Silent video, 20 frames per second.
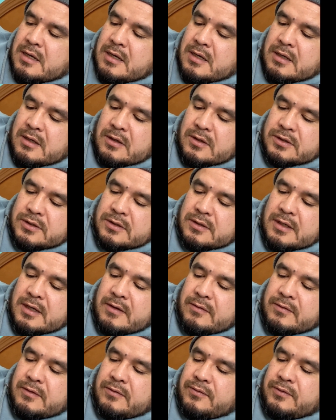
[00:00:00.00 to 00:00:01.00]
I also
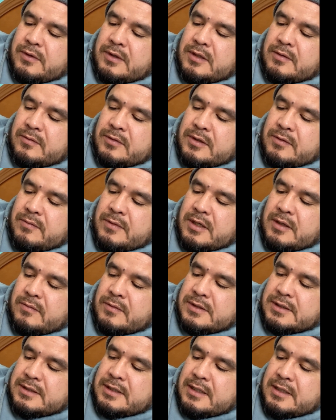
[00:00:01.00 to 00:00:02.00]
have the freedom to make
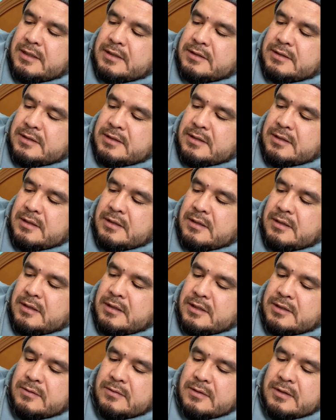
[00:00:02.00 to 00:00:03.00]
mistakes.
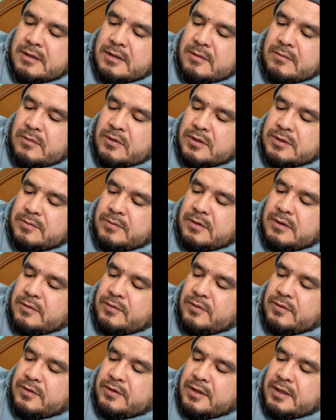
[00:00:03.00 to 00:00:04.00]
And it's one of the most
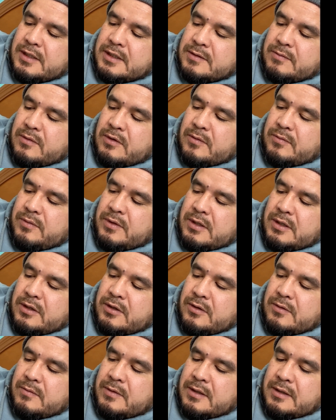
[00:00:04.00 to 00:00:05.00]
beautiful things about being
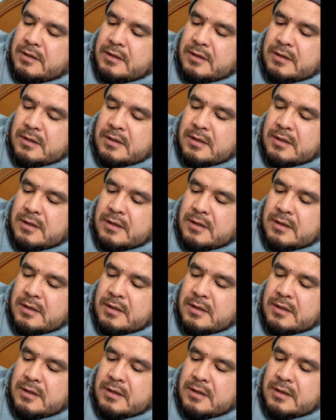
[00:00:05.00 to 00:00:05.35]
human.